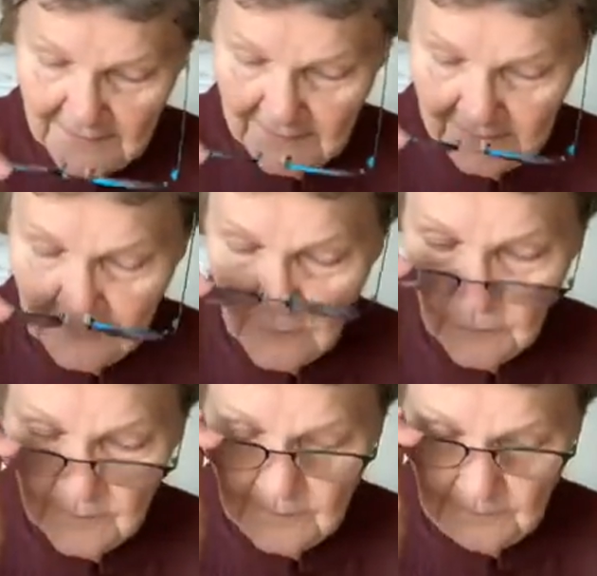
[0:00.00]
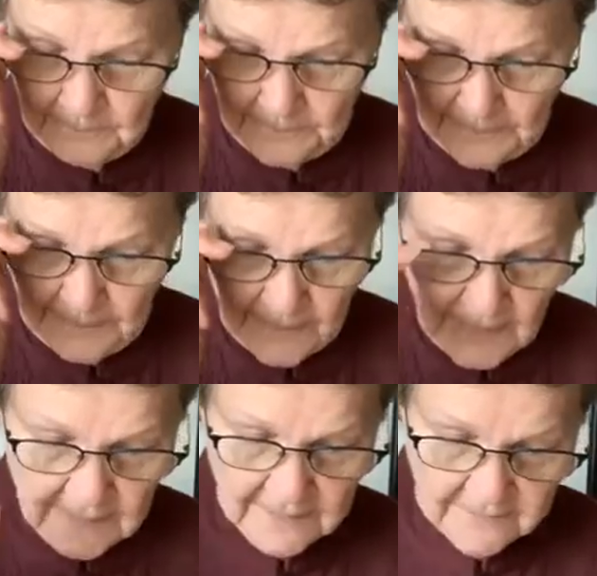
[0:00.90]
So
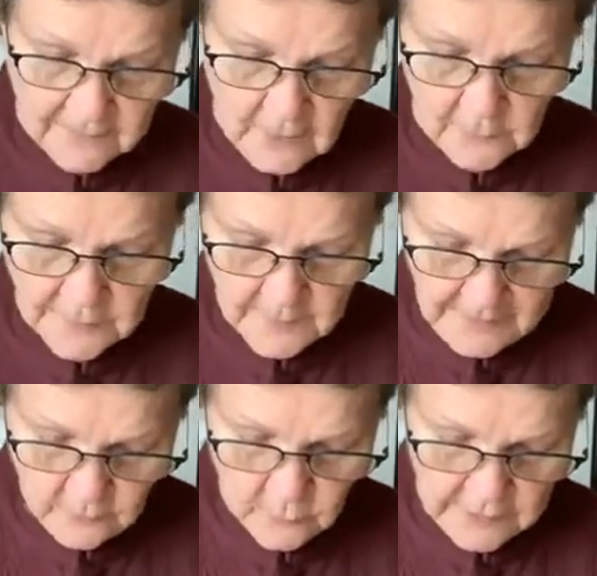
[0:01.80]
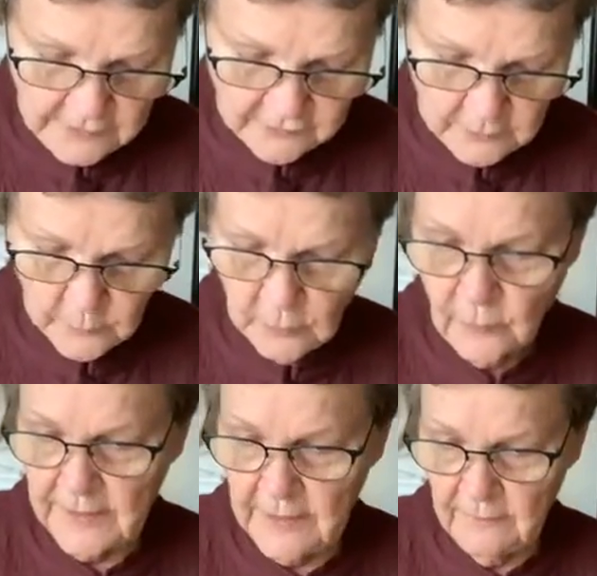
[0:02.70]
let's start with my wish, and we'll
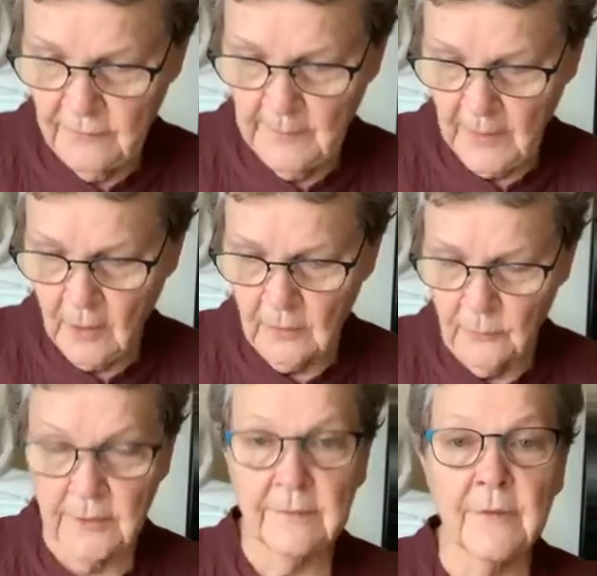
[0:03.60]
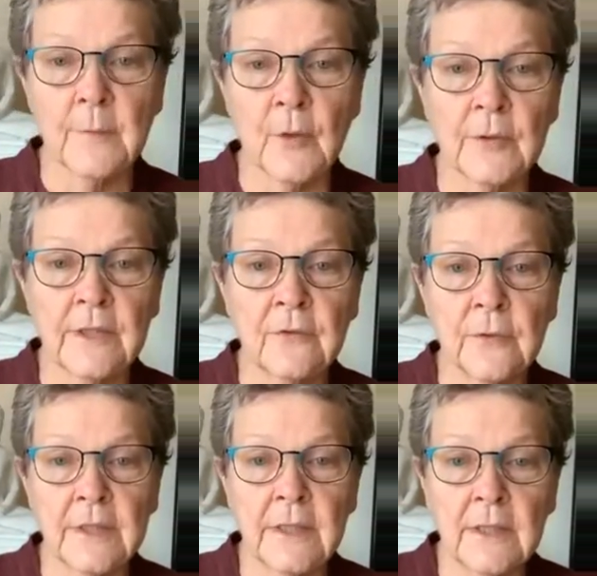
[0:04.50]
read from the Heartwood of the Bodhi
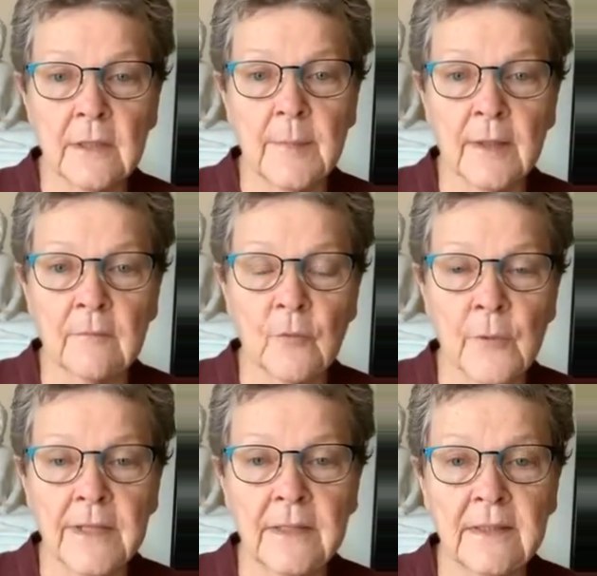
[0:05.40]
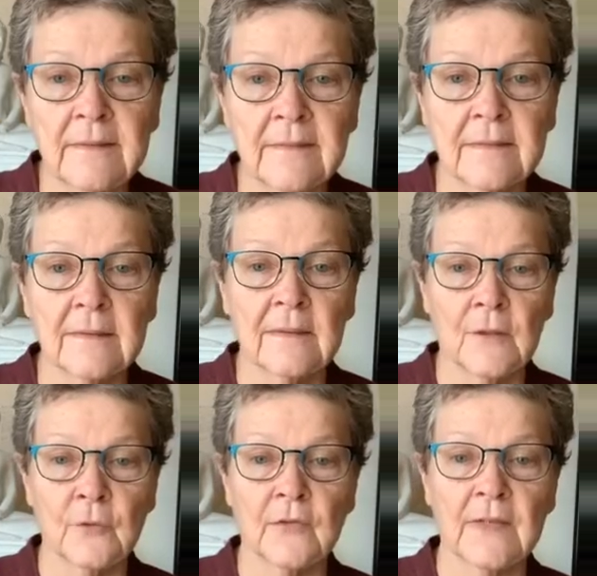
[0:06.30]
tree about voidness,
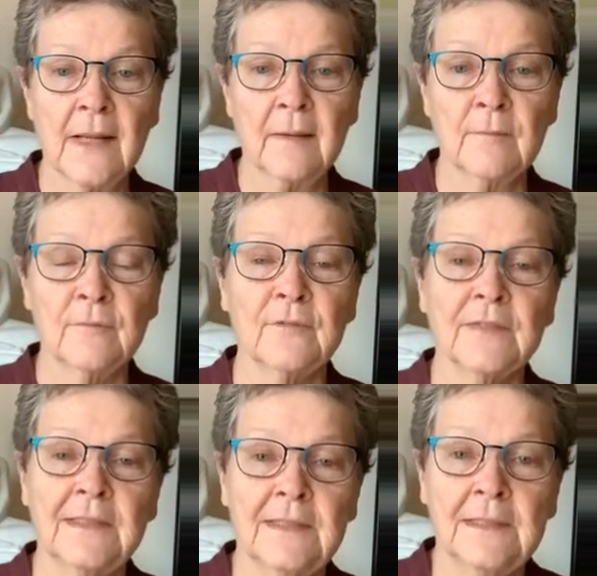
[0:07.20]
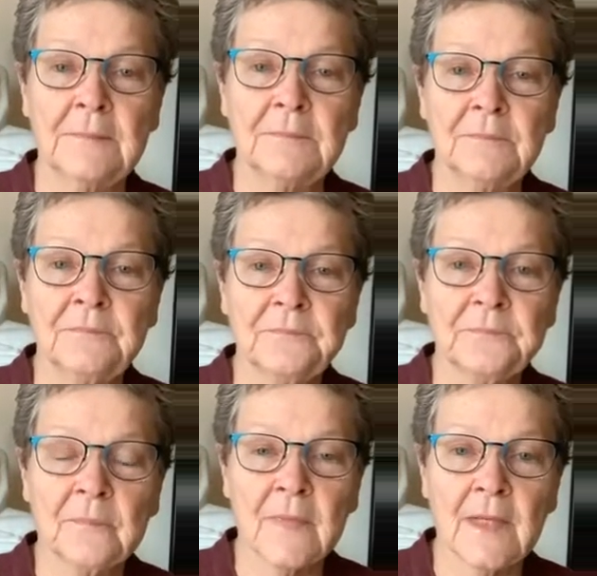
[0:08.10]
no self,
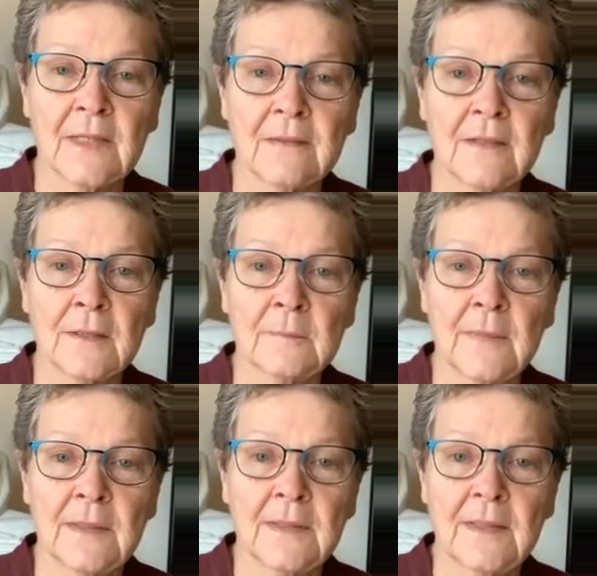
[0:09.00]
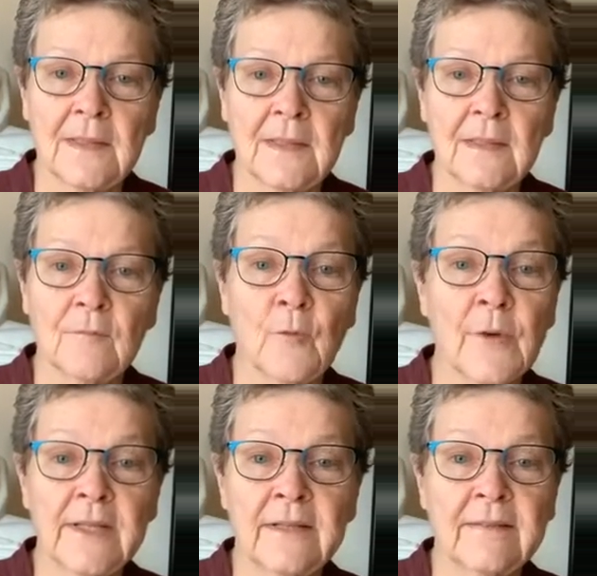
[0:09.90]
that
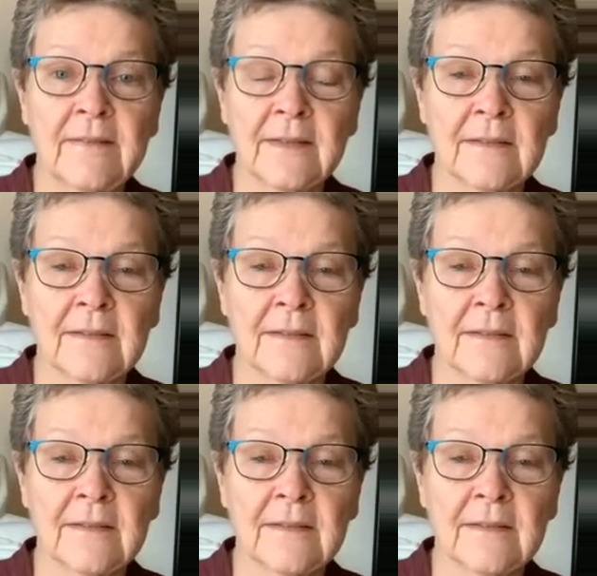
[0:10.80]
voidness